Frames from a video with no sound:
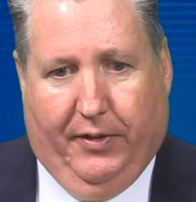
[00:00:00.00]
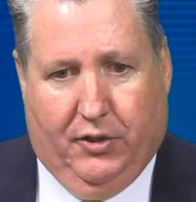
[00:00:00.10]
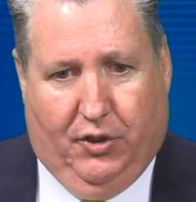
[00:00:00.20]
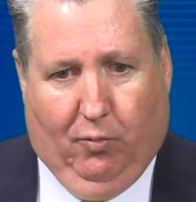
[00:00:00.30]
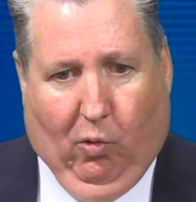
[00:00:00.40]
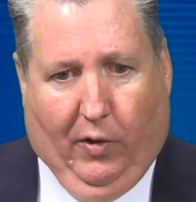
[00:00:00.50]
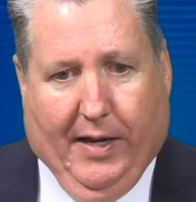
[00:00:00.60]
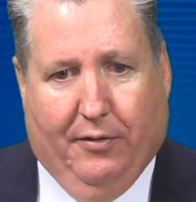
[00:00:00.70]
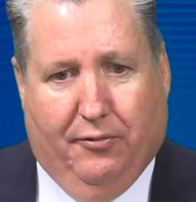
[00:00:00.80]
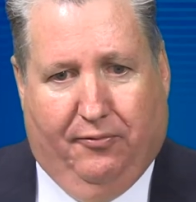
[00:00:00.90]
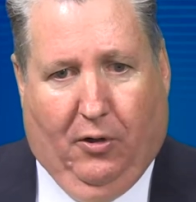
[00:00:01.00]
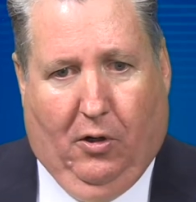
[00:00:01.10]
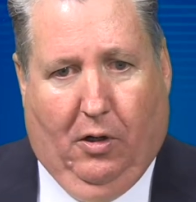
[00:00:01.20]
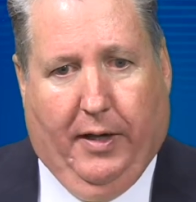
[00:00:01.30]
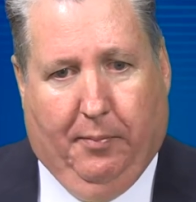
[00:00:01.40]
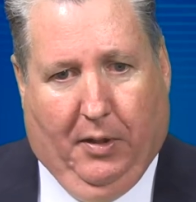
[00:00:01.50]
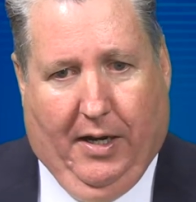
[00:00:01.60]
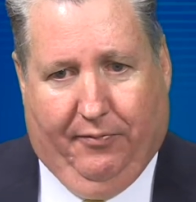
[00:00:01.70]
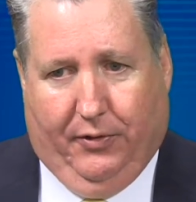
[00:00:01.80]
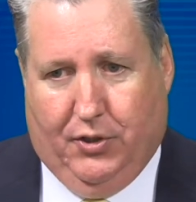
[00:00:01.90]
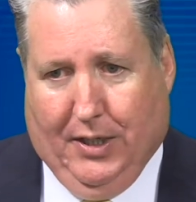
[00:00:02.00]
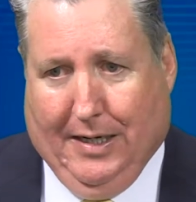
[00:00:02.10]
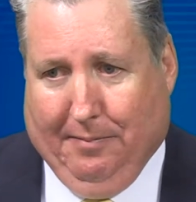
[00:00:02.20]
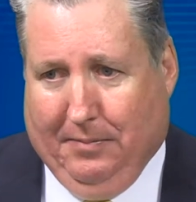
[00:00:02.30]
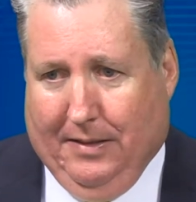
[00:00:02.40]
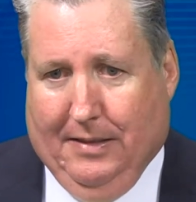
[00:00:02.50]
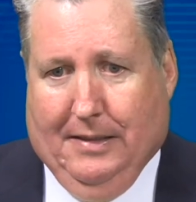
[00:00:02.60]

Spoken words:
things didn't work out in the fall. I applied for the job,